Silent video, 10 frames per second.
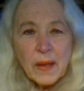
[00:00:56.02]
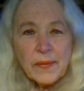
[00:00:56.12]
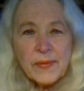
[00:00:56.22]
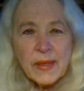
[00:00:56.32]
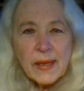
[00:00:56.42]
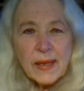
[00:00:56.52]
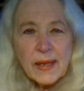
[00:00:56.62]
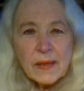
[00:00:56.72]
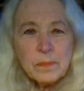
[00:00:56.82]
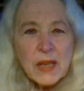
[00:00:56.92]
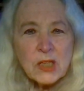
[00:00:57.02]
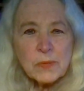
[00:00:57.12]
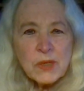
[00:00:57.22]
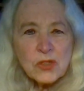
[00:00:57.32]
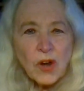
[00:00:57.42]
the
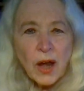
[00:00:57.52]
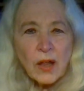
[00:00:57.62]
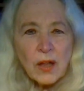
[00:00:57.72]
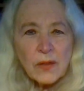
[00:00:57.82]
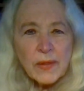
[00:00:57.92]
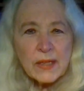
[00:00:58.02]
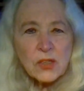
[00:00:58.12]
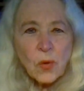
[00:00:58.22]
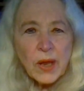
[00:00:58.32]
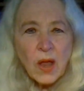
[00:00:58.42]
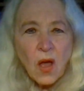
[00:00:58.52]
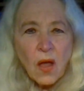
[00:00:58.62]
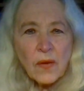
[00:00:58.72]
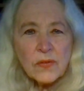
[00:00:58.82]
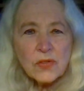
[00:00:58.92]
impeachment trial that's going
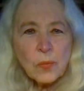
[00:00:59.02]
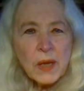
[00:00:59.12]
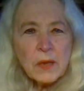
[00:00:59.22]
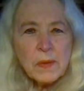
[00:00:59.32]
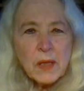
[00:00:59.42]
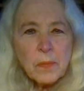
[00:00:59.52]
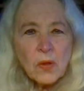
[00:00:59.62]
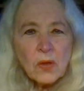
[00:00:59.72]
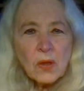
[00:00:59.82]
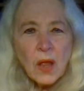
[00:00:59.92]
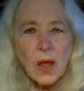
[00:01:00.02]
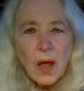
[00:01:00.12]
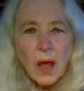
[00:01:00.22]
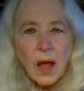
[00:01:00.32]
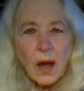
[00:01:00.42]
on, so many people
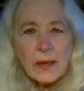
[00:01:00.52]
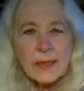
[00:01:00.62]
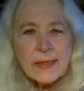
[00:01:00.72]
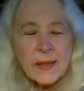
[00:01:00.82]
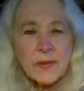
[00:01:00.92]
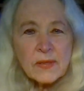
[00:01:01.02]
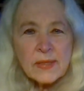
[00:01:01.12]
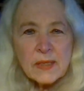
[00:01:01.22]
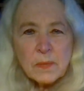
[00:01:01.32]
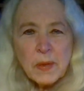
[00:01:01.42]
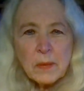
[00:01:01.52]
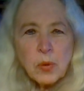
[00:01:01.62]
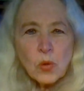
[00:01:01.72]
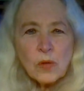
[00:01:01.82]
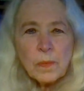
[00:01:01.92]
are, let's say there's this big
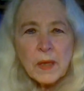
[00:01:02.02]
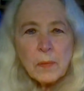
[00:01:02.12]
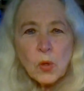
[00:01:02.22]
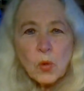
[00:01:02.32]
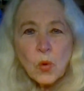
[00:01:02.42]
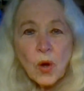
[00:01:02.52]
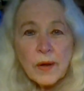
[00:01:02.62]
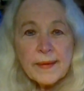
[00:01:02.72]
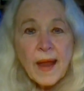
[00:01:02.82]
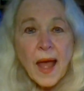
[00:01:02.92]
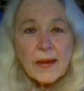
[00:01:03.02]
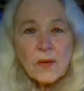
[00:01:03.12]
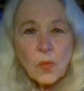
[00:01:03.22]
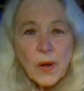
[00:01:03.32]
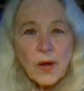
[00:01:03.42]
pool of people who are not
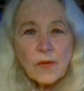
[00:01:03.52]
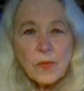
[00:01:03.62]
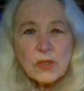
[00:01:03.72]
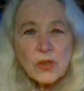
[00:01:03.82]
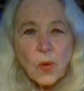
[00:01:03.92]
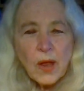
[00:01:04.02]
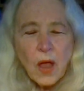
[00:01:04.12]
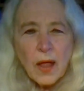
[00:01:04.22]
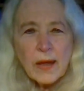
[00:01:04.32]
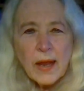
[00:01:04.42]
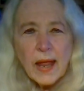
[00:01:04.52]
aware of what's going on,